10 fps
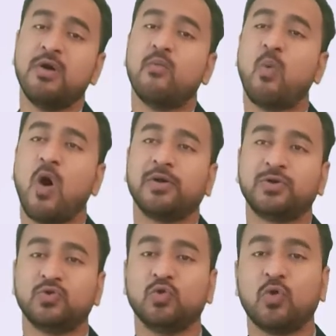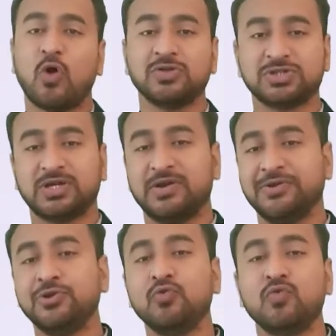want to launch a
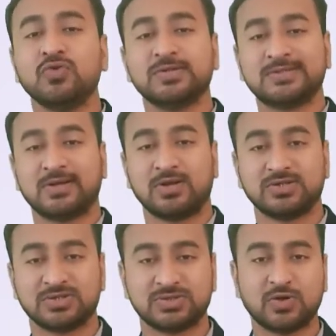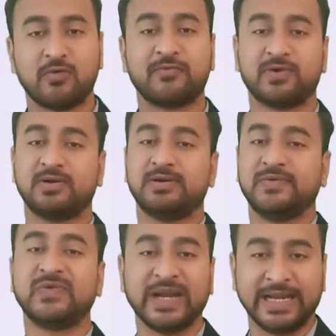new soft
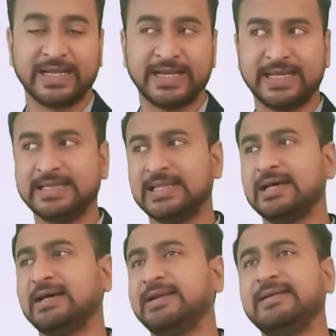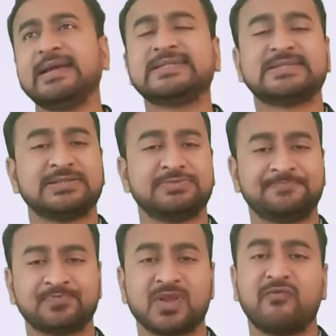drink in the next
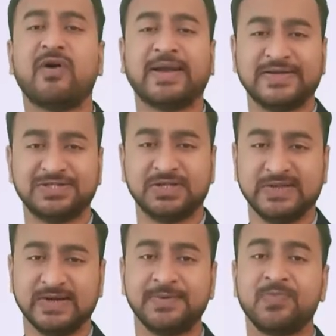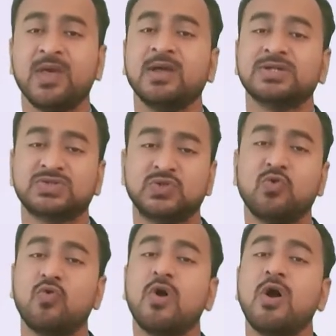financial year.
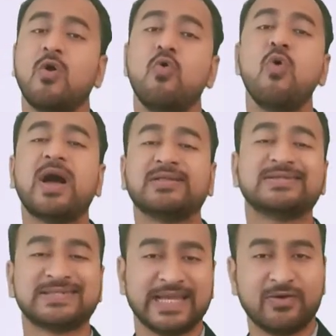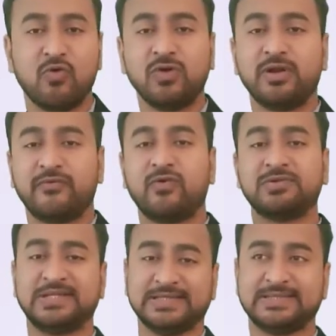So who are the stakeholder
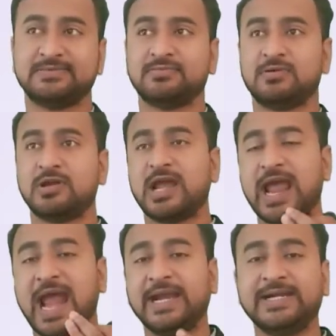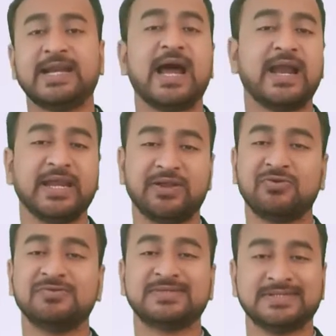for this entire
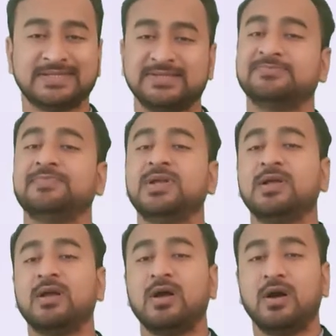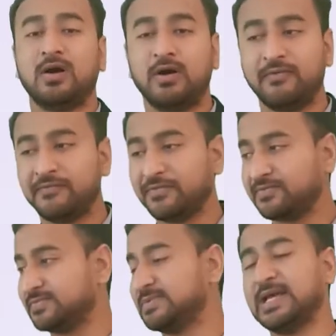ecosystem of
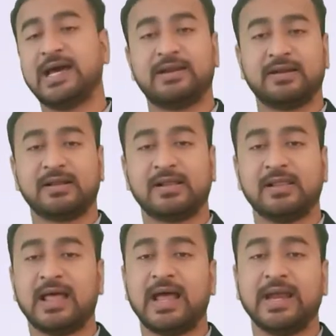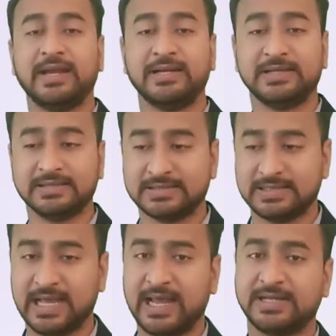their client,
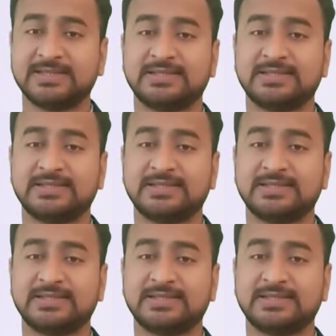their